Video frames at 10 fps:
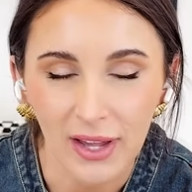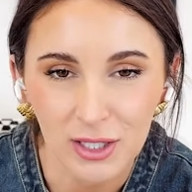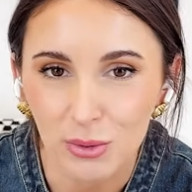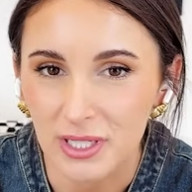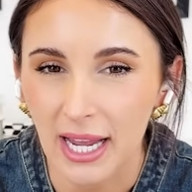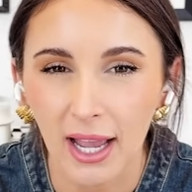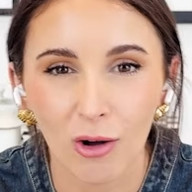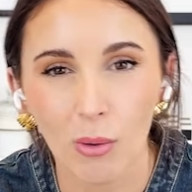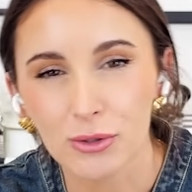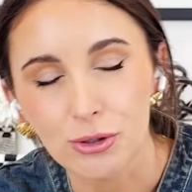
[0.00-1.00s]
that to
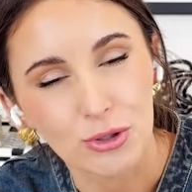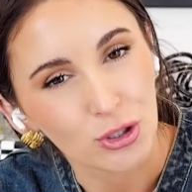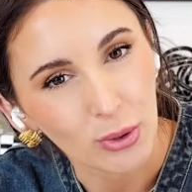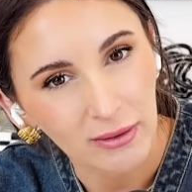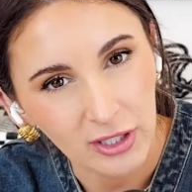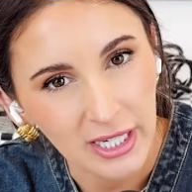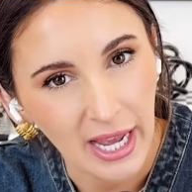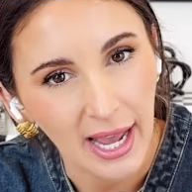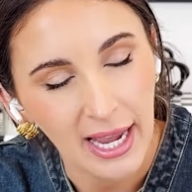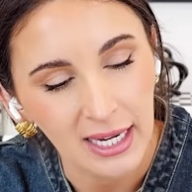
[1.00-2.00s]
entail? What would you do every
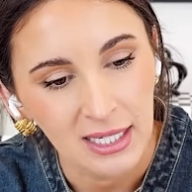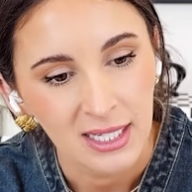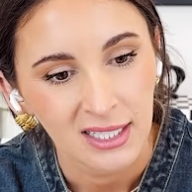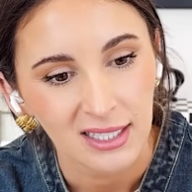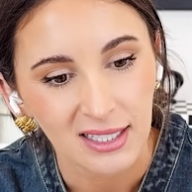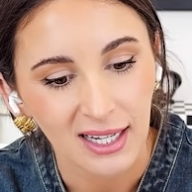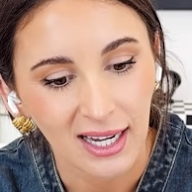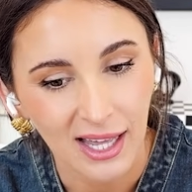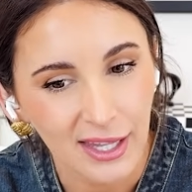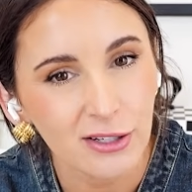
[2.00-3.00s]
day?
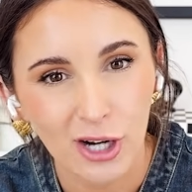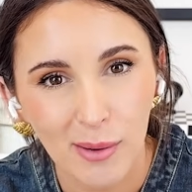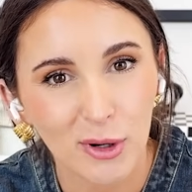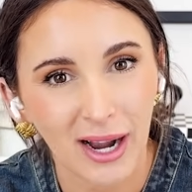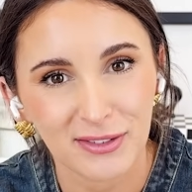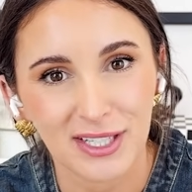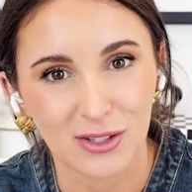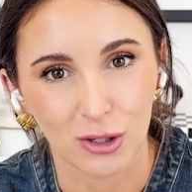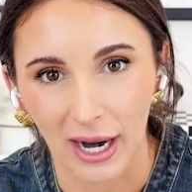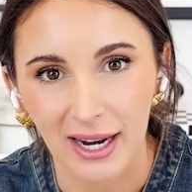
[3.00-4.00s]
I think job crafting is
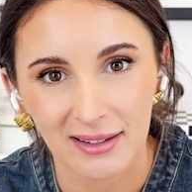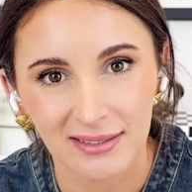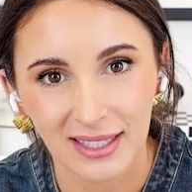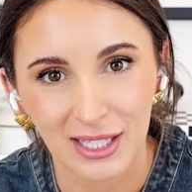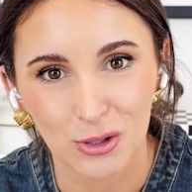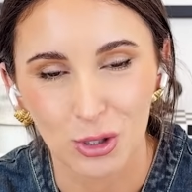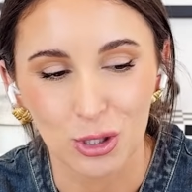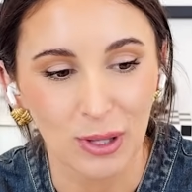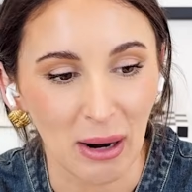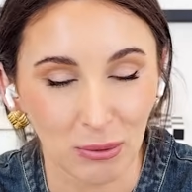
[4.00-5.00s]
great. And you should
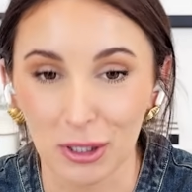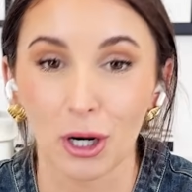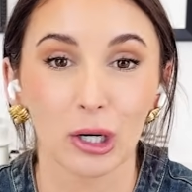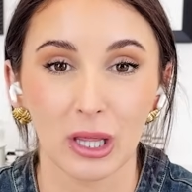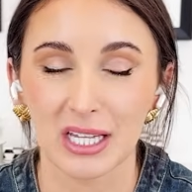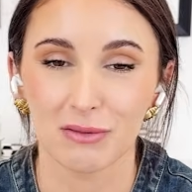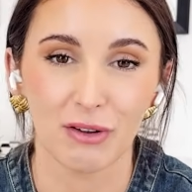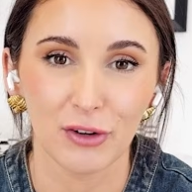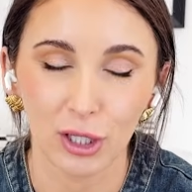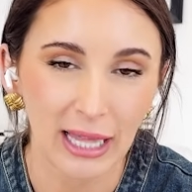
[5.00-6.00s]
do that regardless of
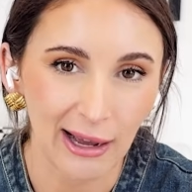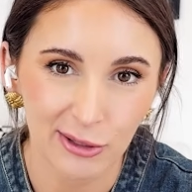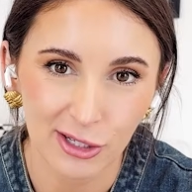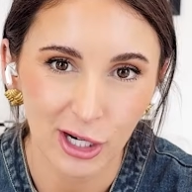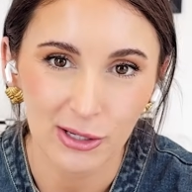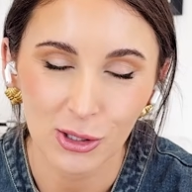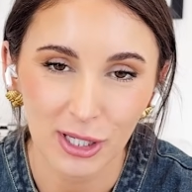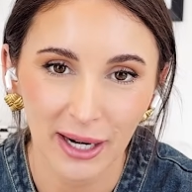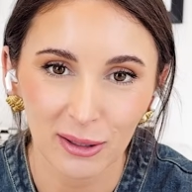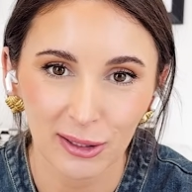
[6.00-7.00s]
if you're allowed to change your
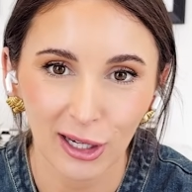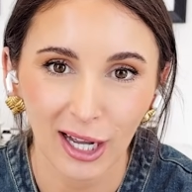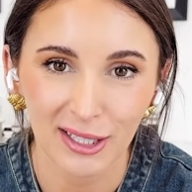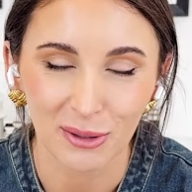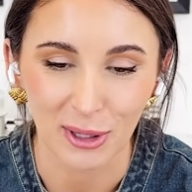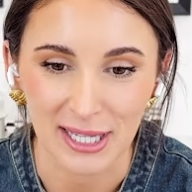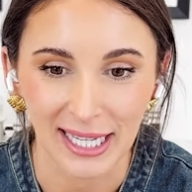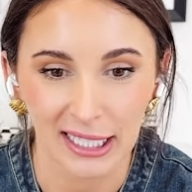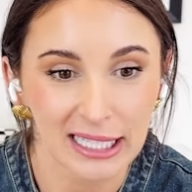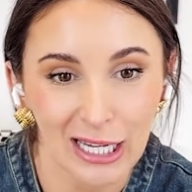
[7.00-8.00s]
title or not. And you're working
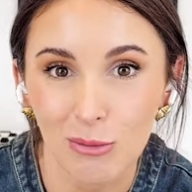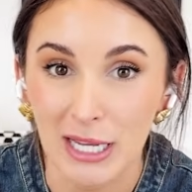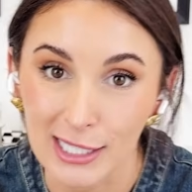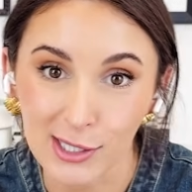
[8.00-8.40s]
at a lean, mean